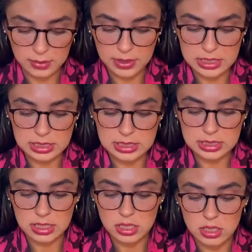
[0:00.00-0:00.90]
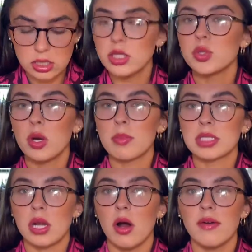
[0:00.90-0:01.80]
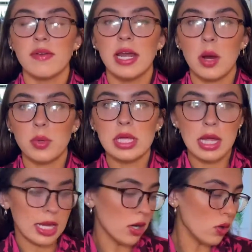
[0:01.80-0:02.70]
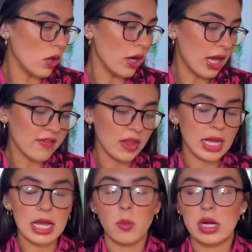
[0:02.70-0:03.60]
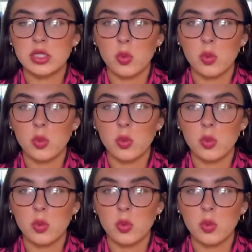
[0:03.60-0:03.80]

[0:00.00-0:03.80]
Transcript: because it's 20% off and I really like it a whole lot. I feel like I can wear it to